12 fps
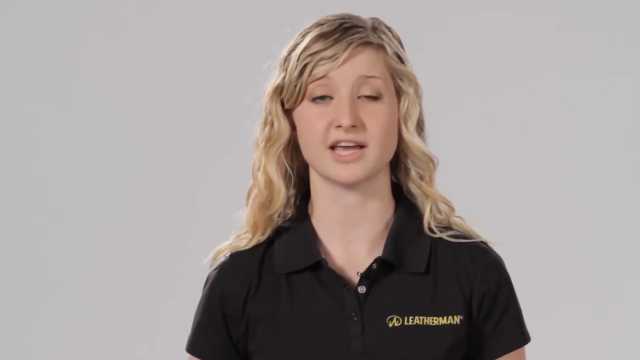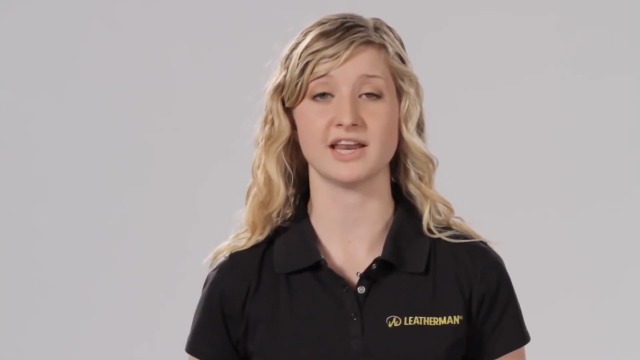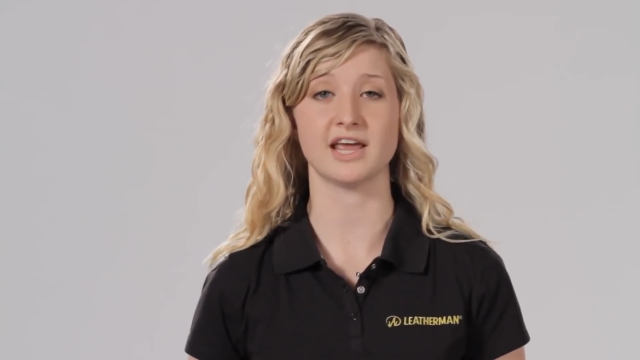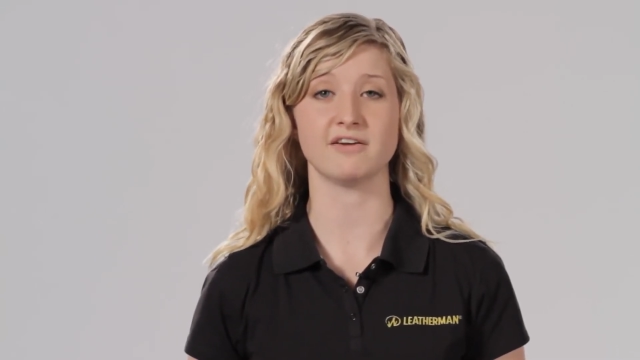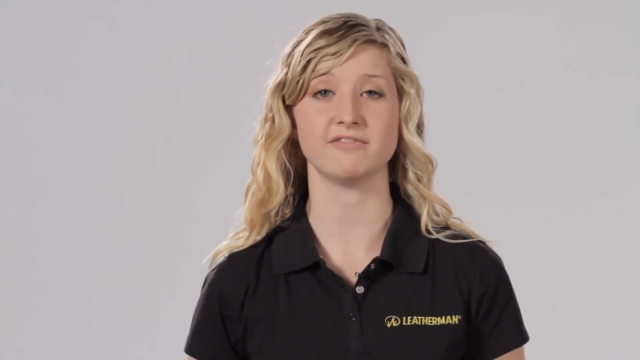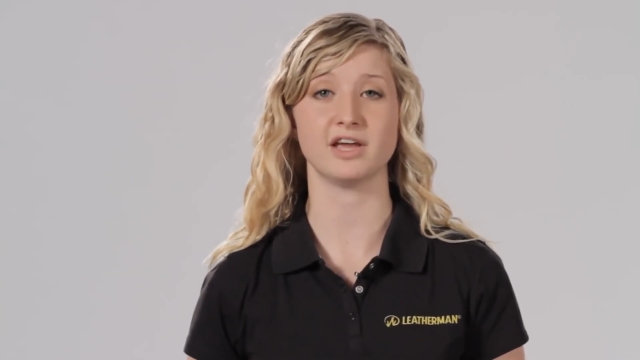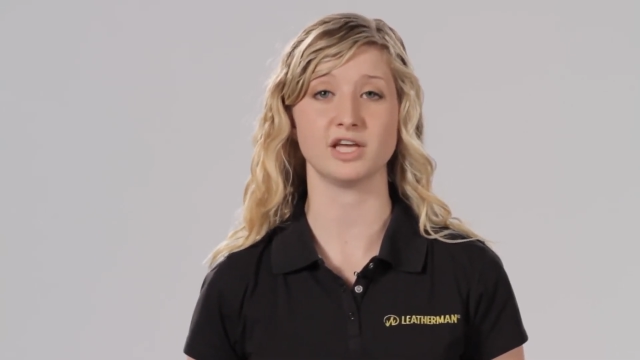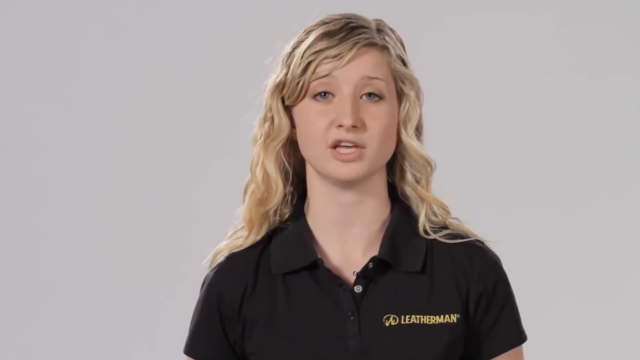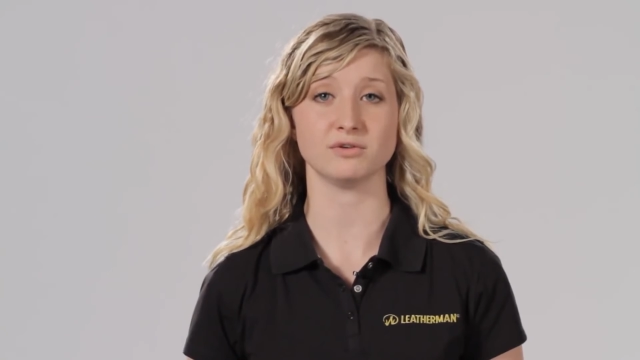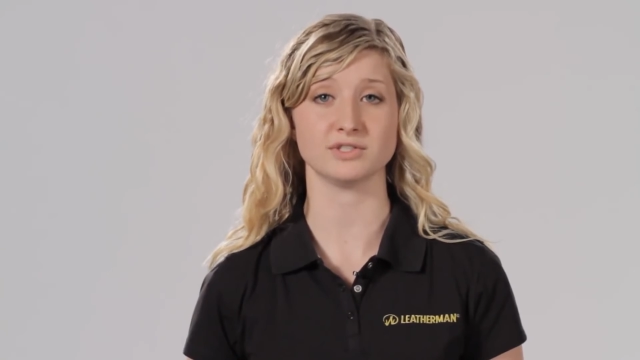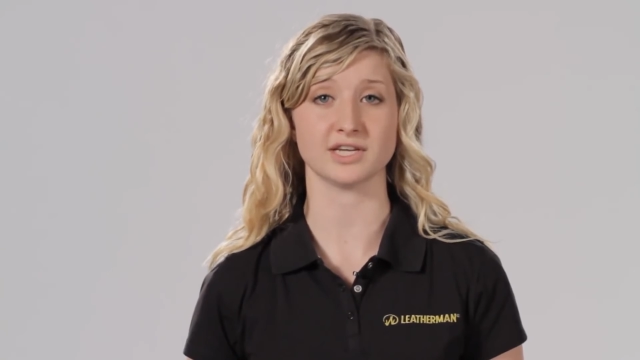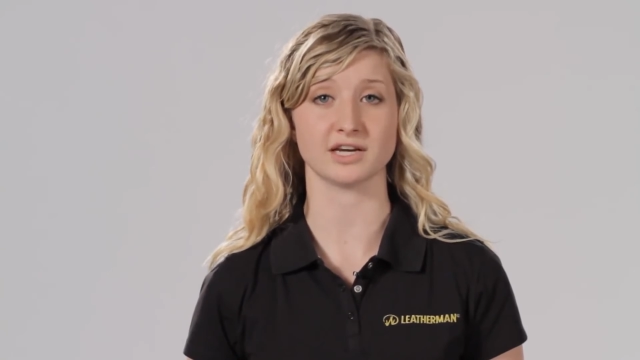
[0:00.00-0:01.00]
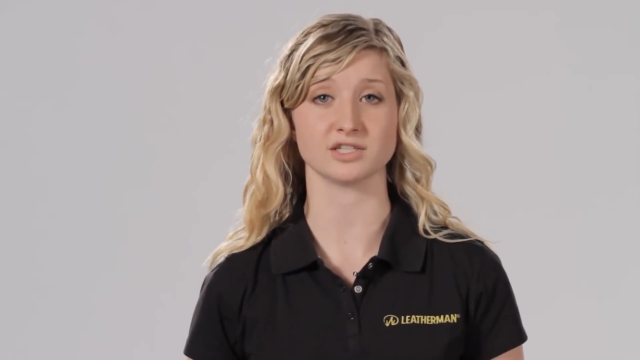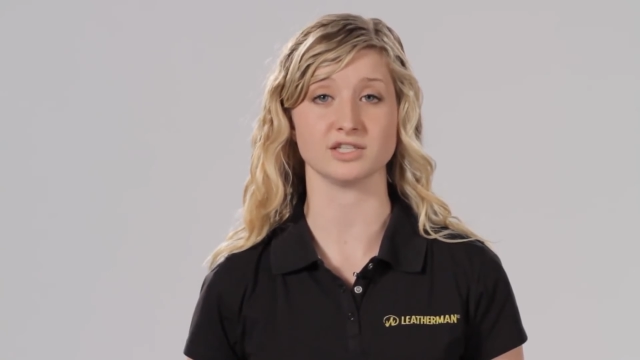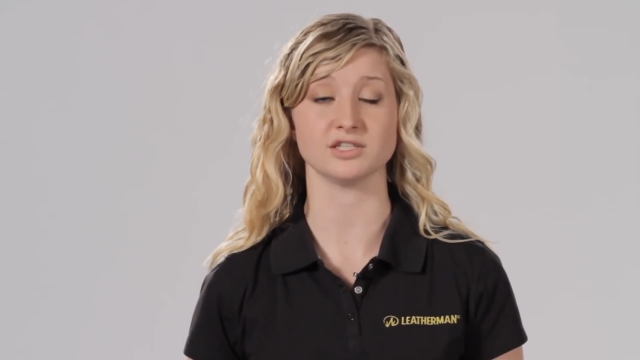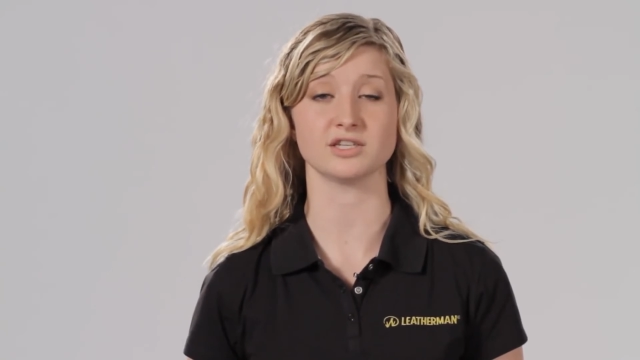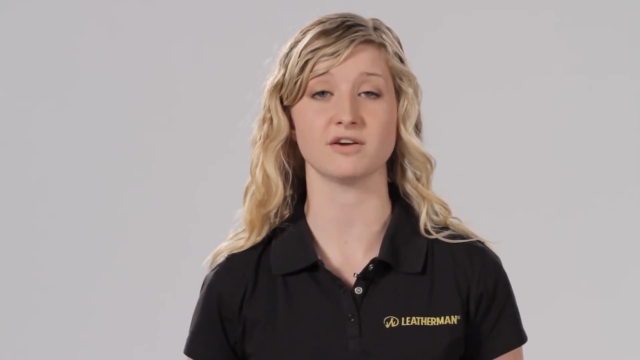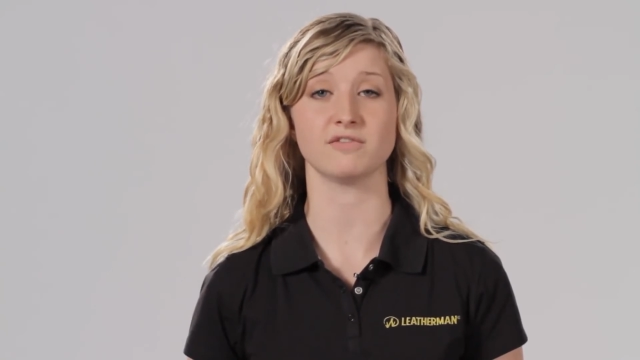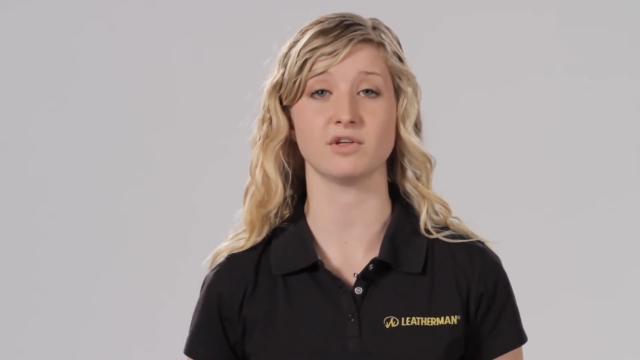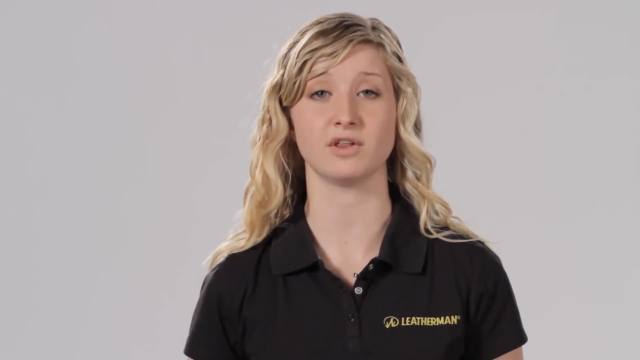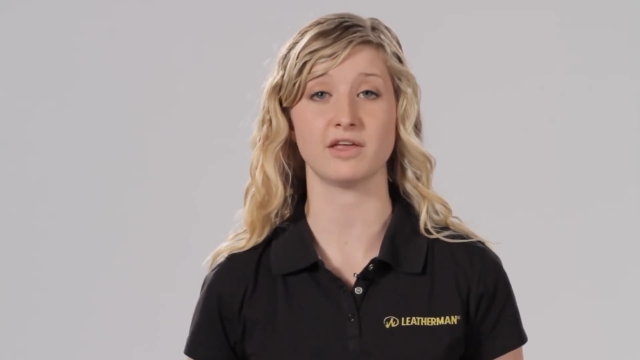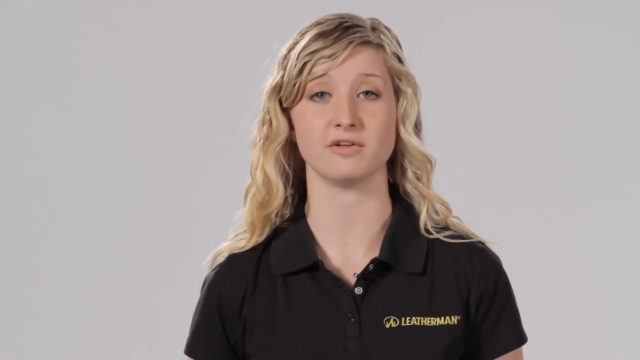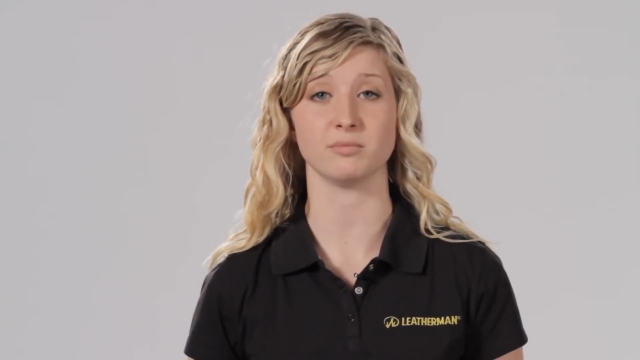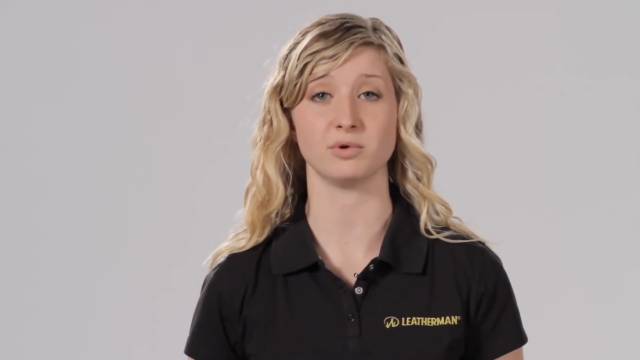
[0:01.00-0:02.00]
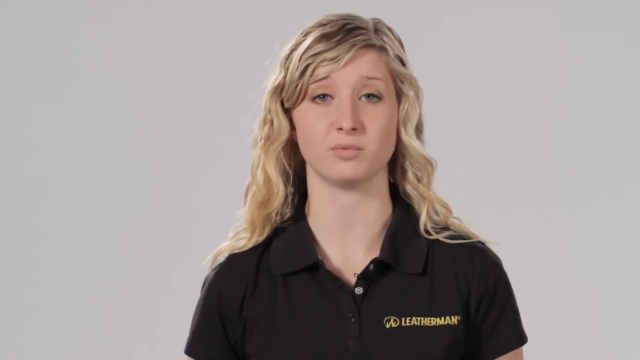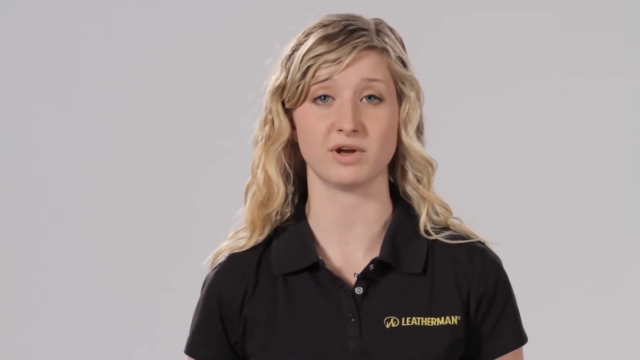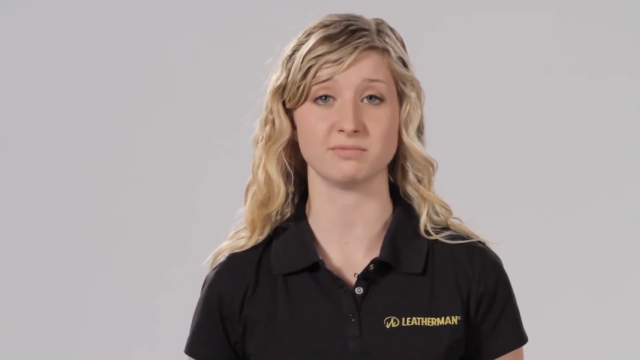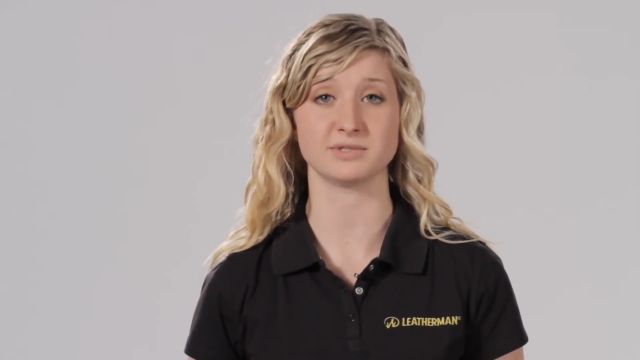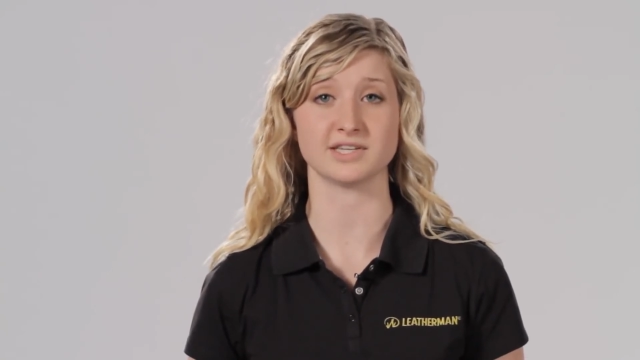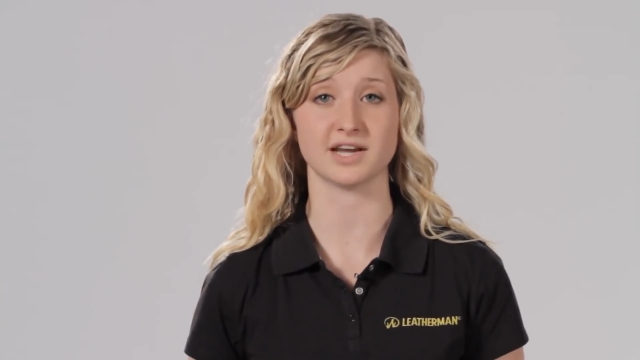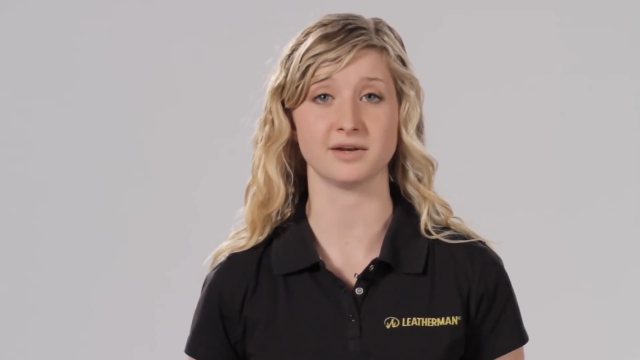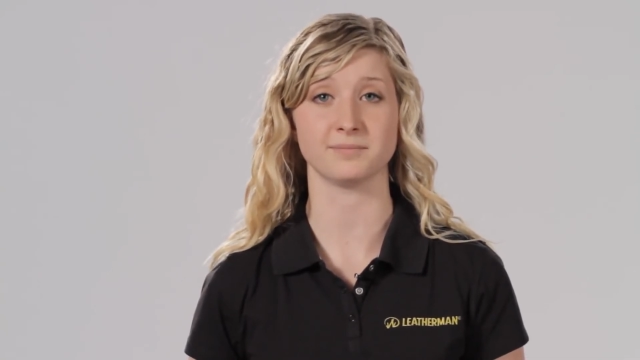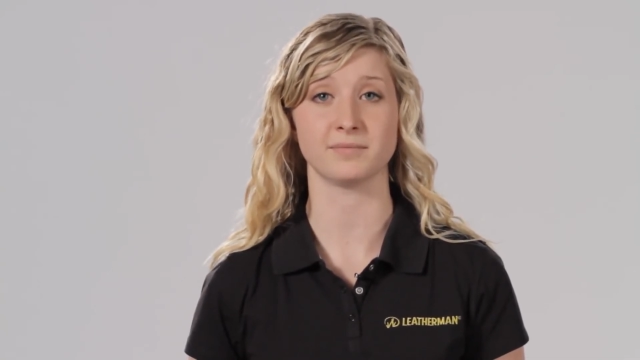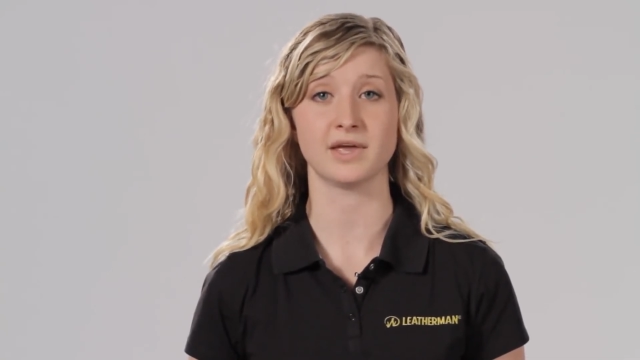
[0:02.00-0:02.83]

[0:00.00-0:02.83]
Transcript: and FAQ sections of the Leatherman website.